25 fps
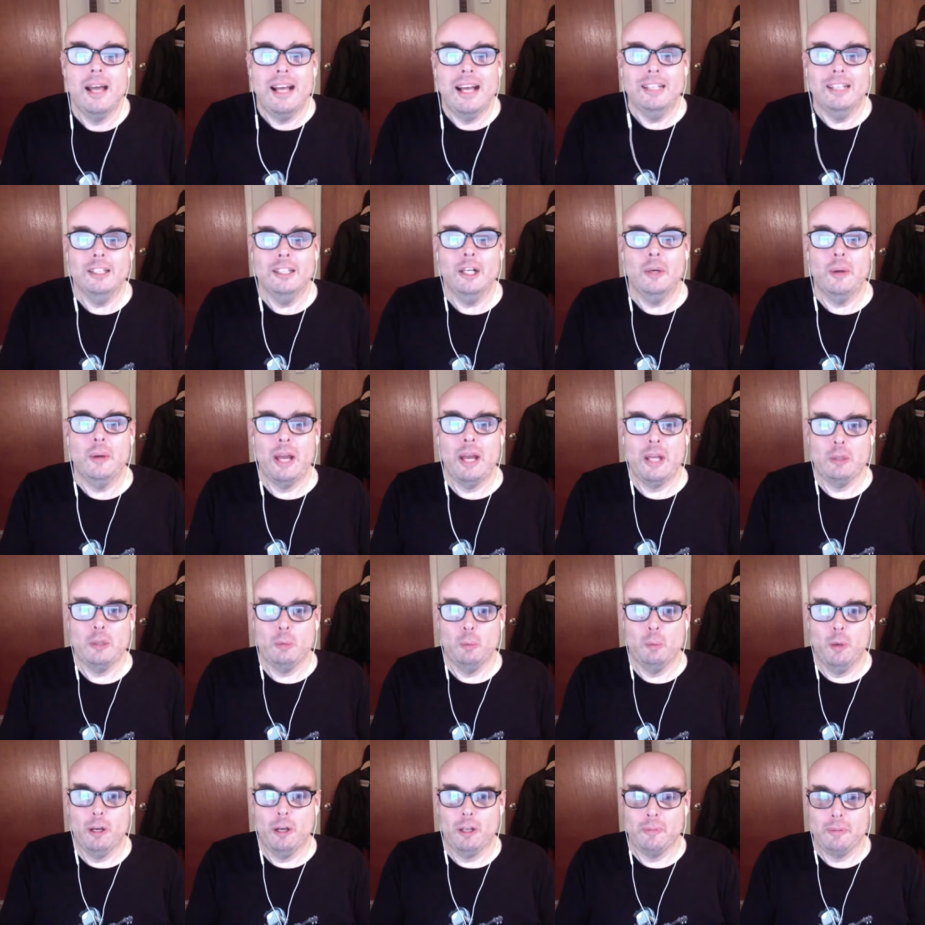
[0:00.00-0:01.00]
Hello and
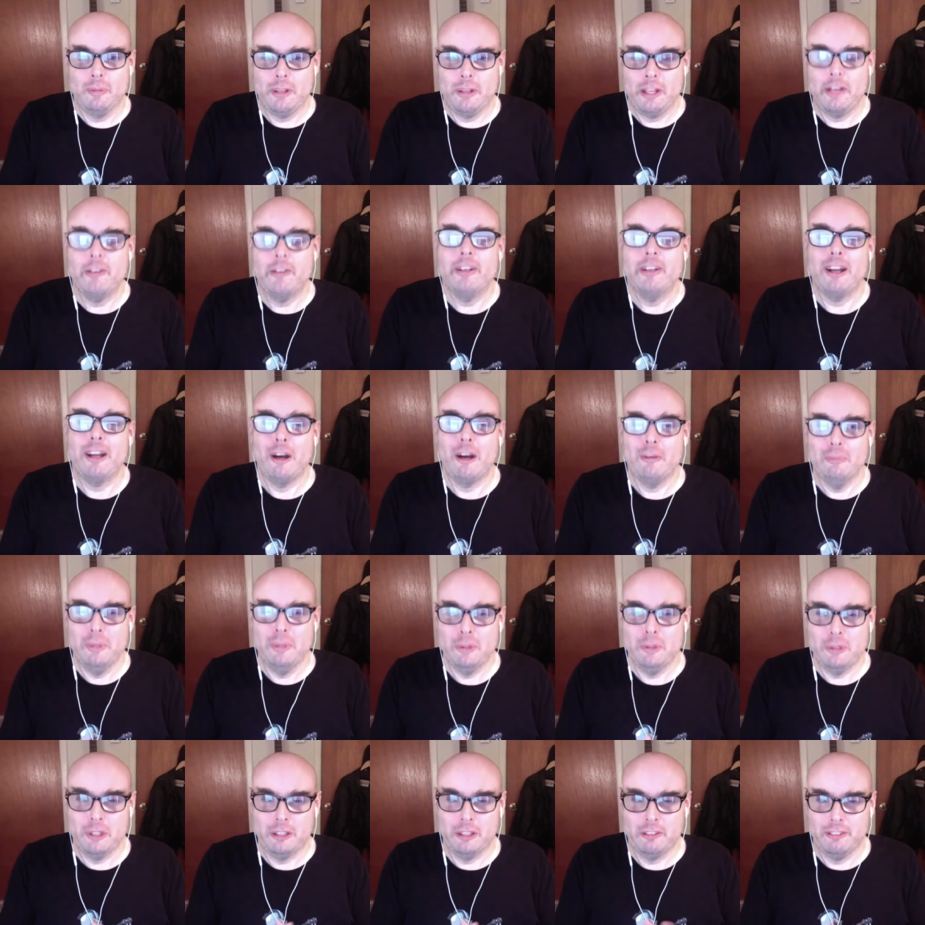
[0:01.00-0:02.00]
welcome to The Hearing, our
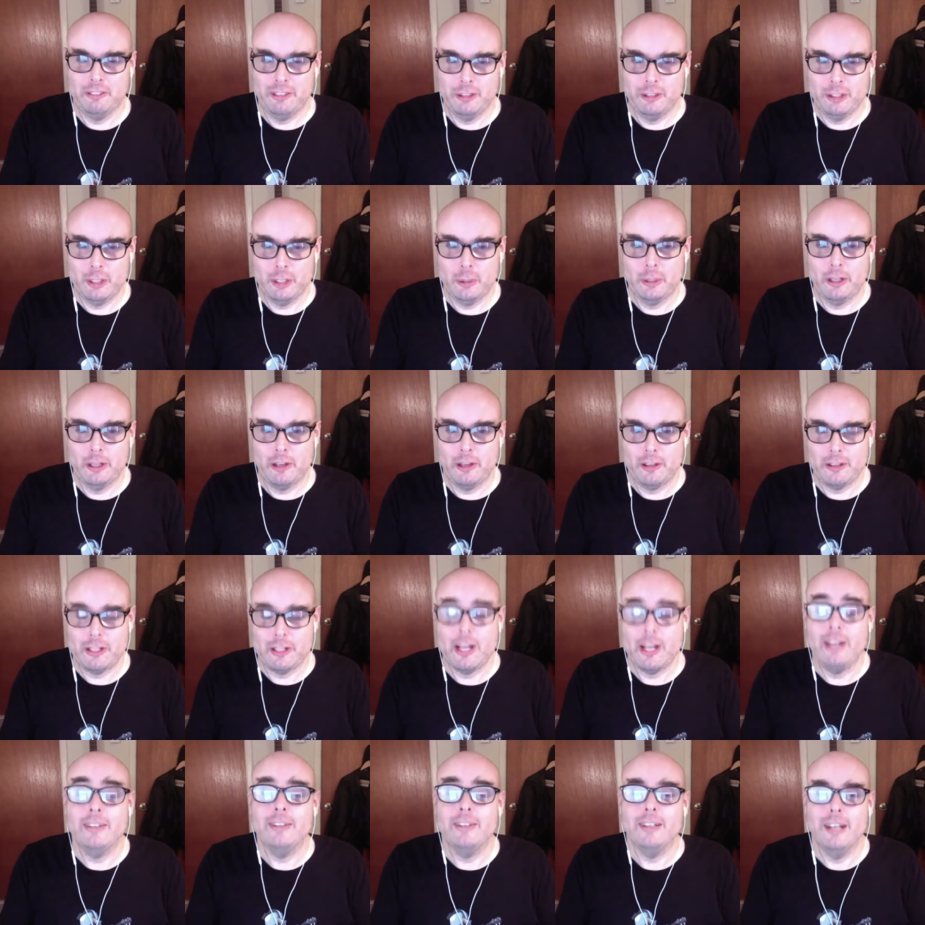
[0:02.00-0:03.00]
music review show here on the
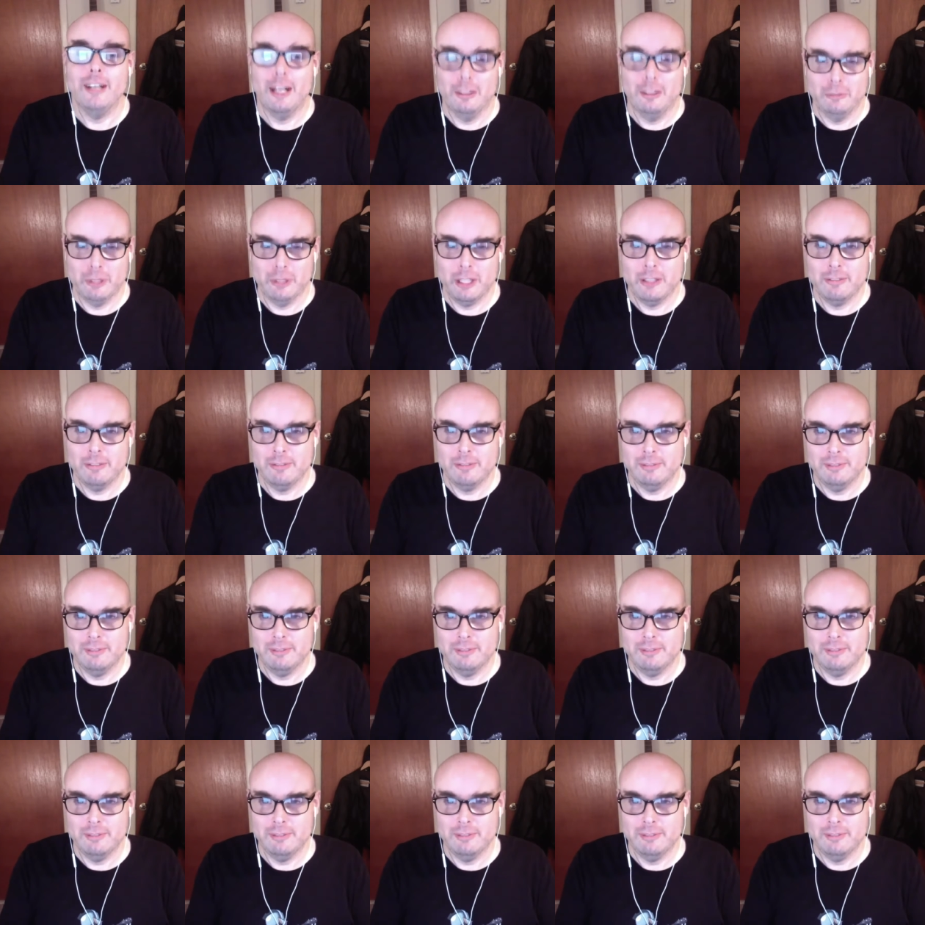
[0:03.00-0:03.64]
channel. I'm John.